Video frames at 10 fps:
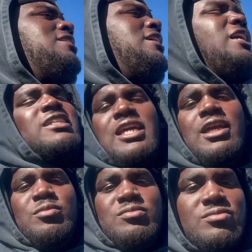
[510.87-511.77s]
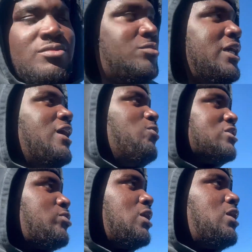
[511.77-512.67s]
dig deep. But yeah, once
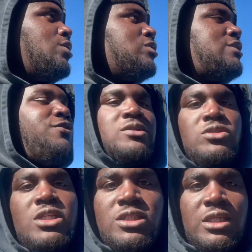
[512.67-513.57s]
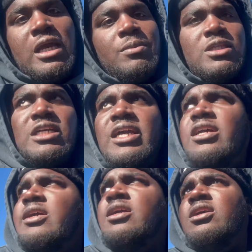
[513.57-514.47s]
we uh, once we finish this, man, I'm gonna let y'all
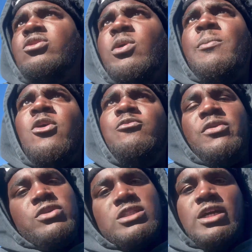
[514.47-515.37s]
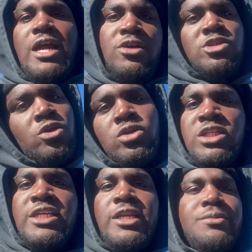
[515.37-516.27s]
hear with both mufflers cut out. So let's
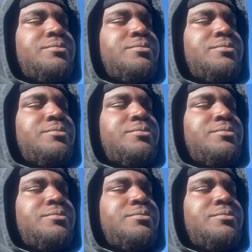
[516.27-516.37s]
get it.